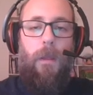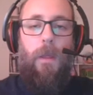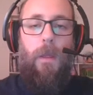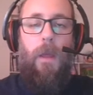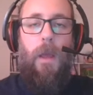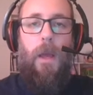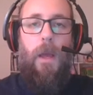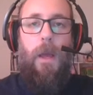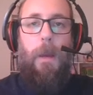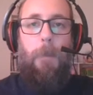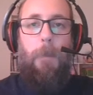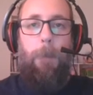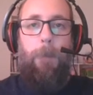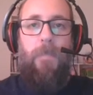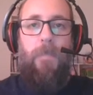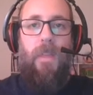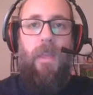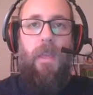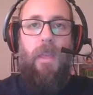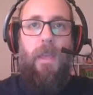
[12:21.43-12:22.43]

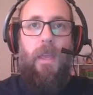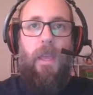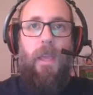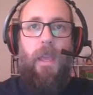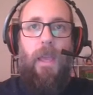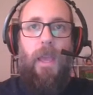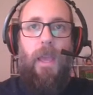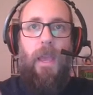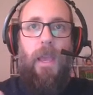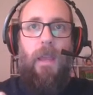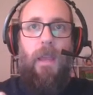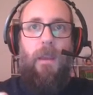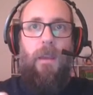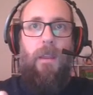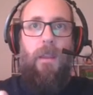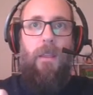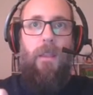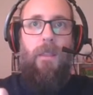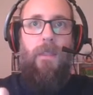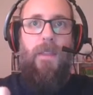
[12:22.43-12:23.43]

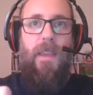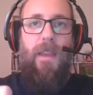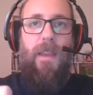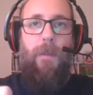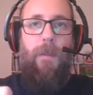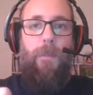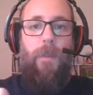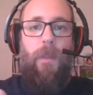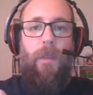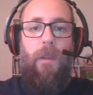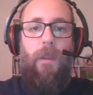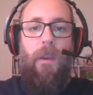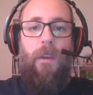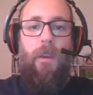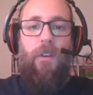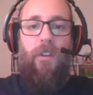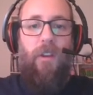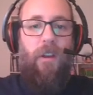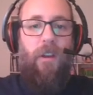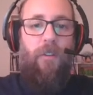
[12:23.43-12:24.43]
and the ability
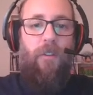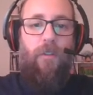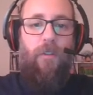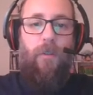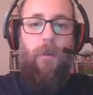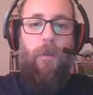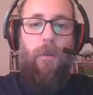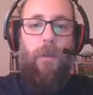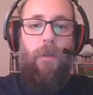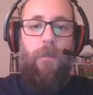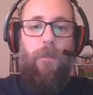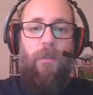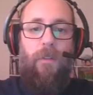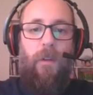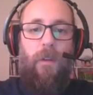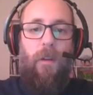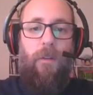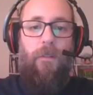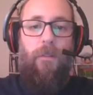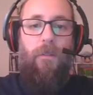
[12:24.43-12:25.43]
to control
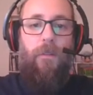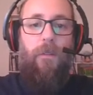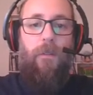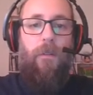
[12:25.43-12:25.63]
himself.